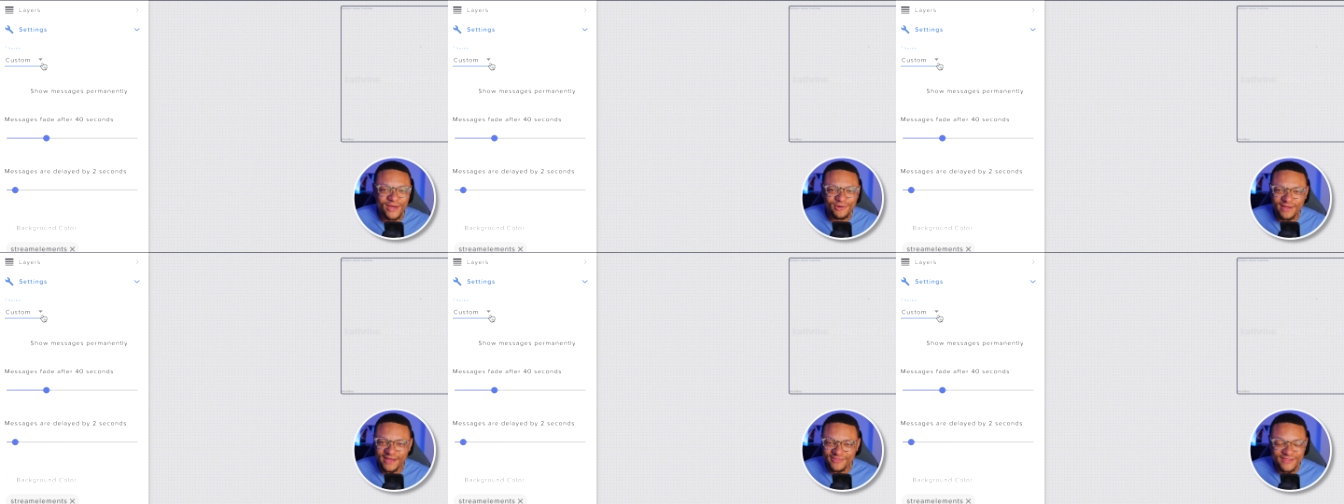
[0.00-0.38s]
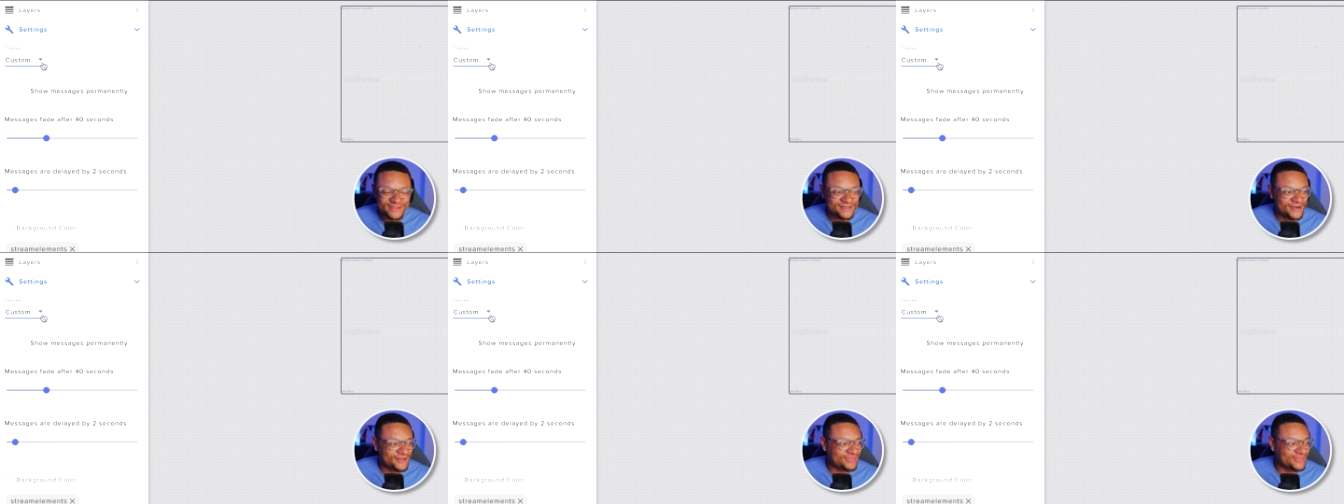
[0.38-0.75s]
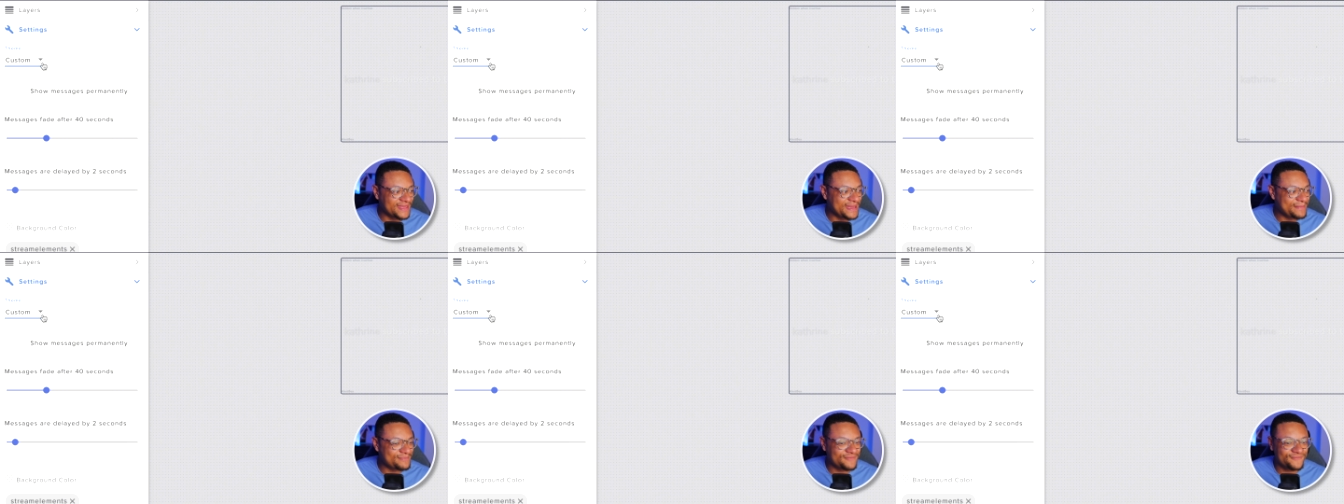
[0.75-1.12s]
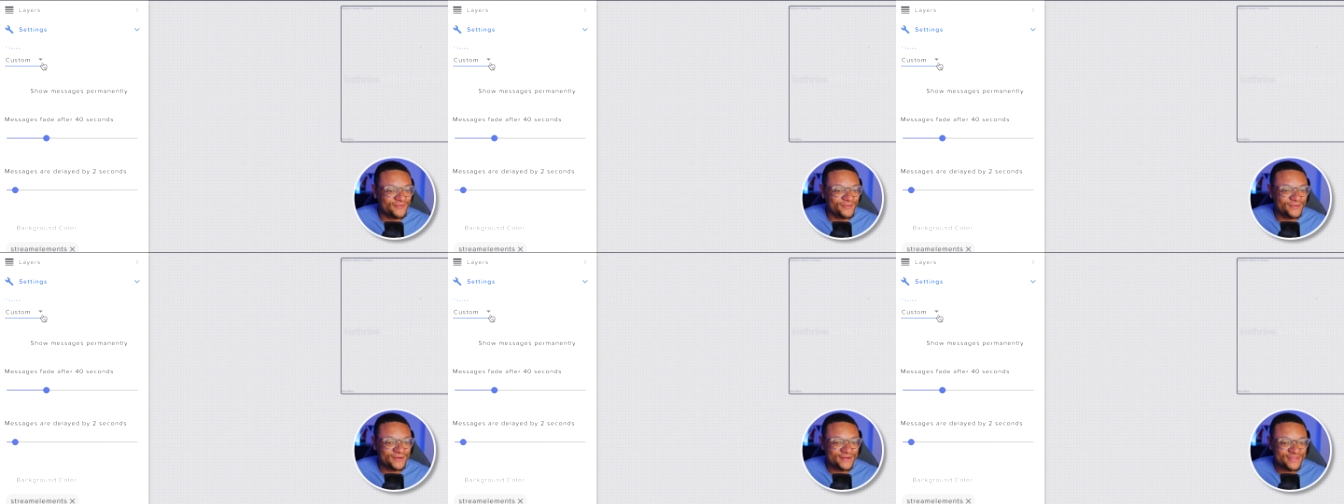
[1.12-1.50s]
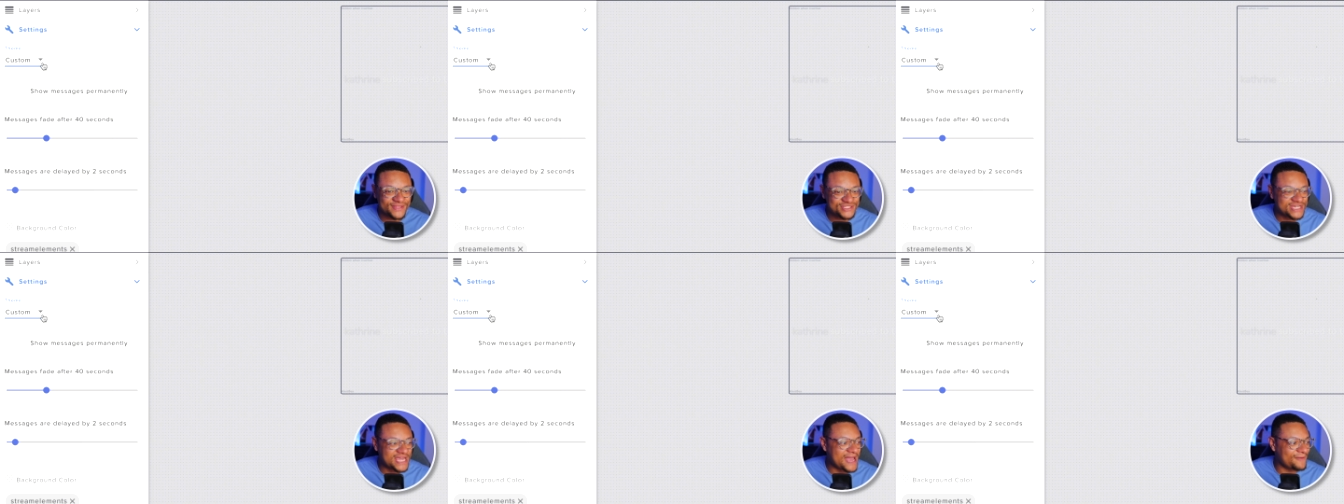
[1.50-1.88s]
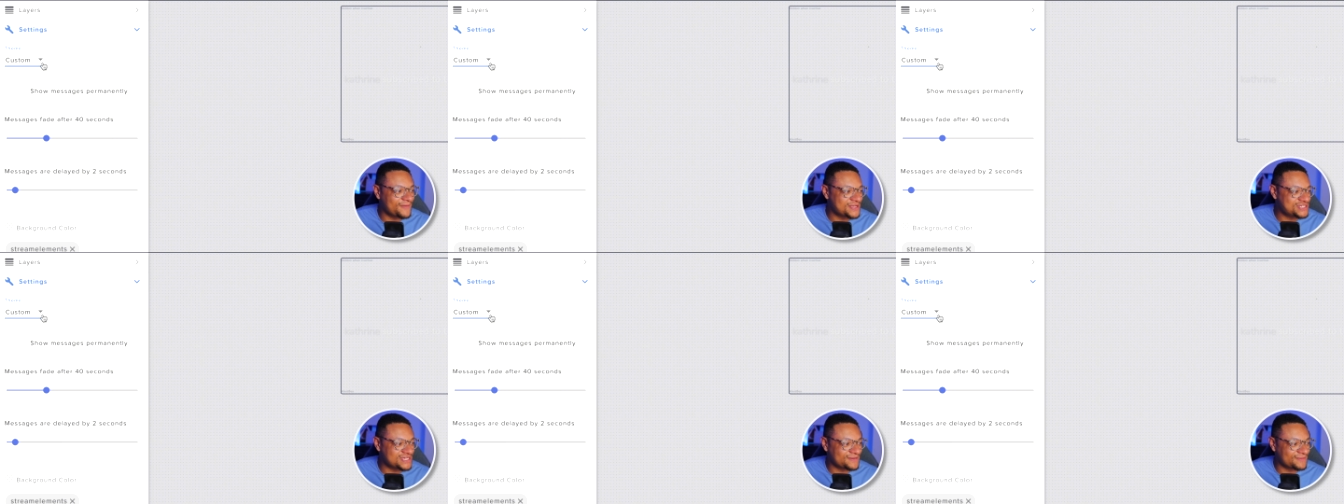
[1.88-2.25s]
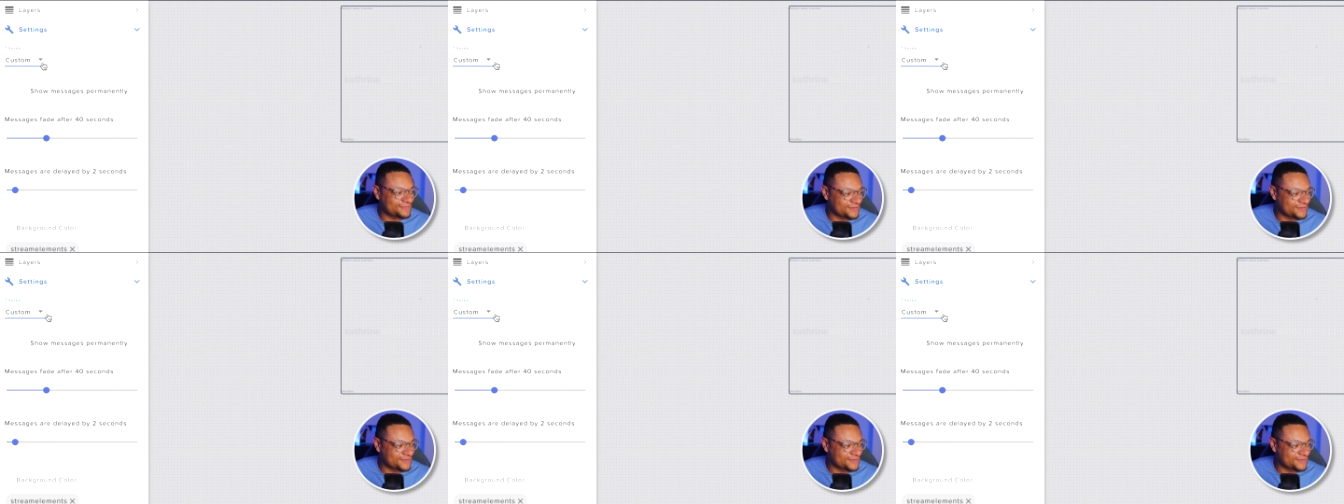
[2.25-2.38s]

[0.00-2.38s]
I don't like the dark theme for the chat widget.